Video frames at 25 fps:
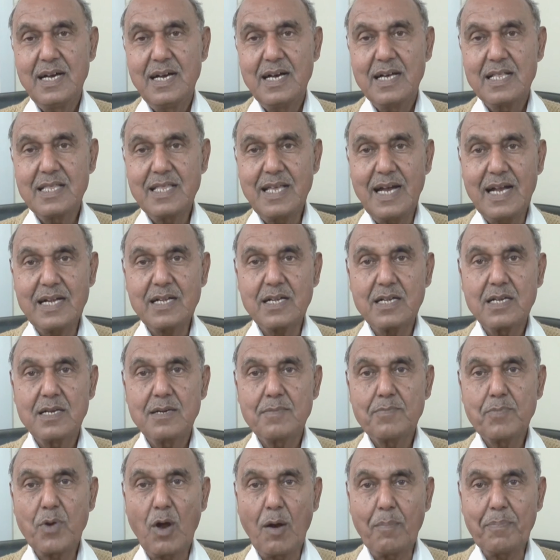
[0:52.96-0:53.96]

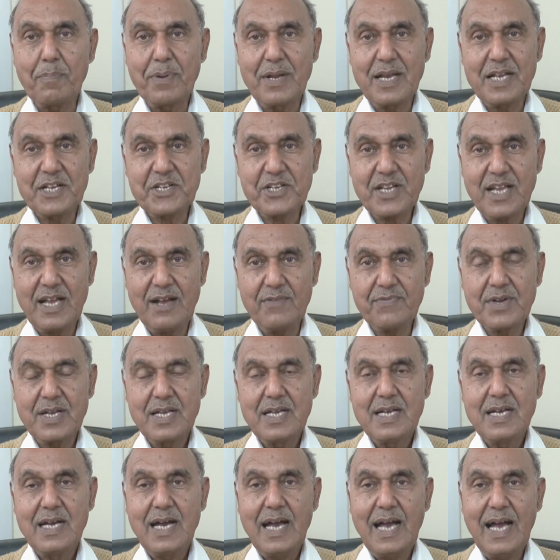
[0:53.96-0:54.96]
that propeller shaft
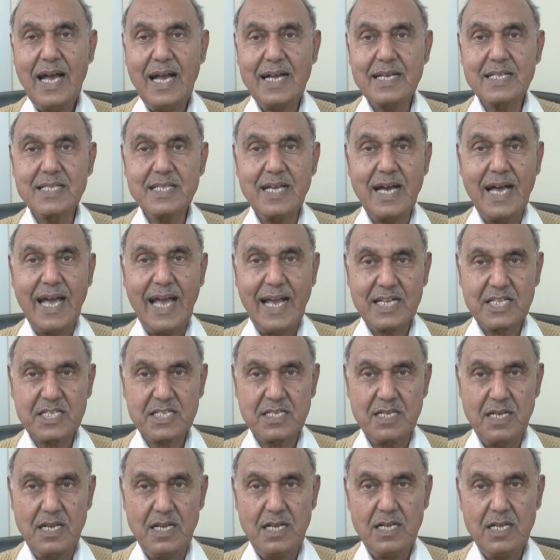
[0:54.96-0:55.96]
and the
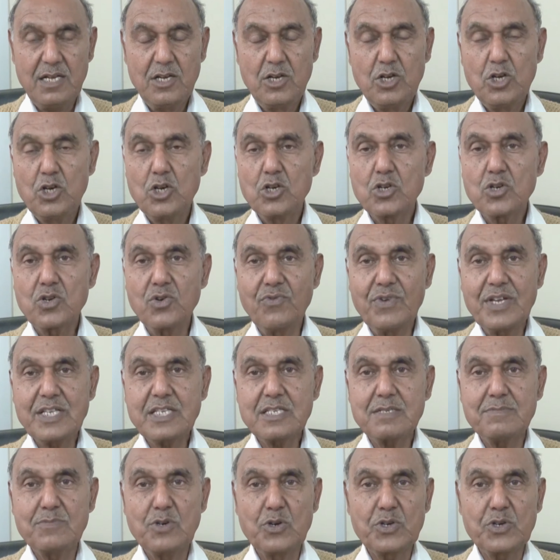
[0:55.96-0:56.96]
axle to
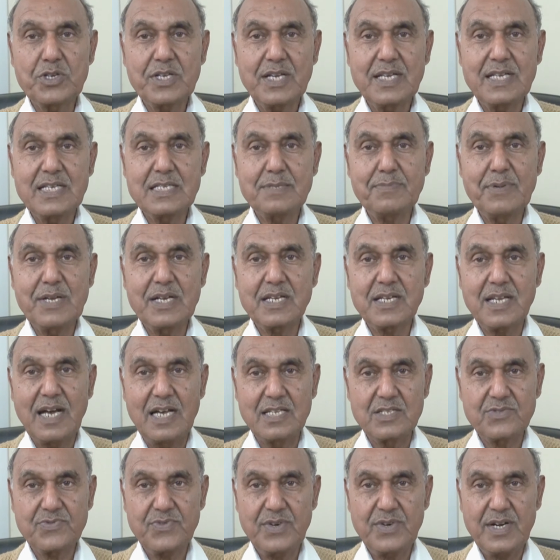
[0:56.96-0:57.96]
which motion is being
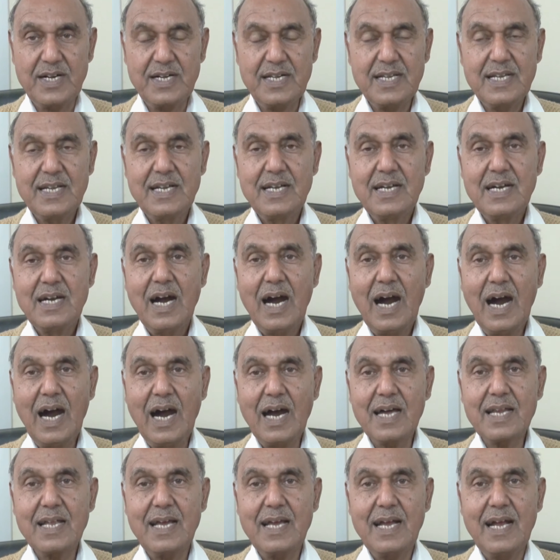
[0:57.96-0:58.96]
transferred
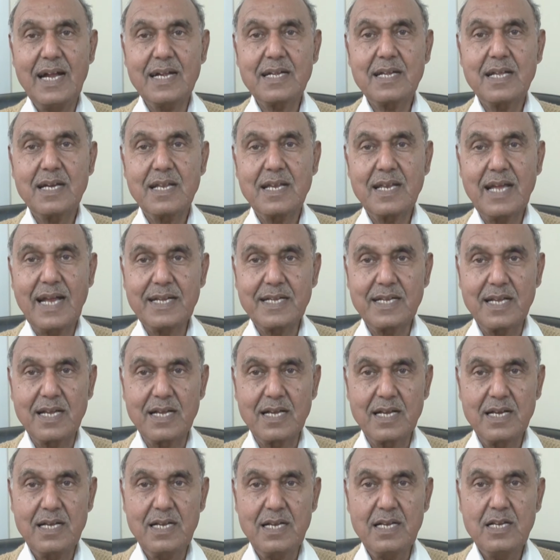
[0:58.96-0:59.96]
are at right
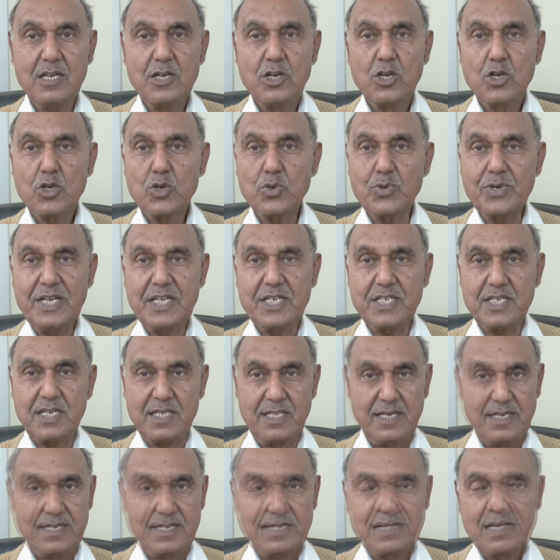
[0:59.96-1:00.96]
angle to each
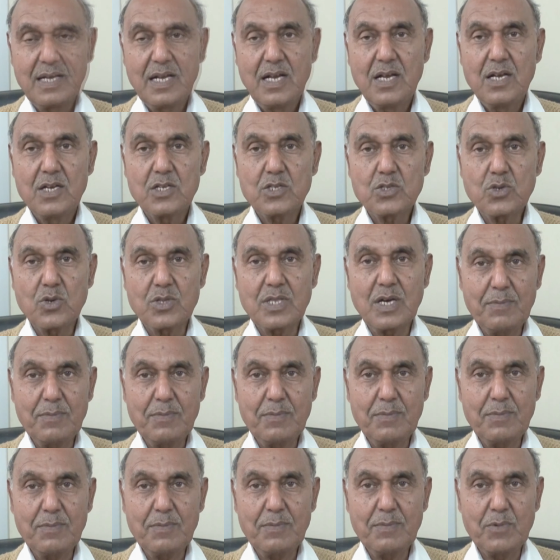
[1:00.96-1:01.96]
other. So the rotary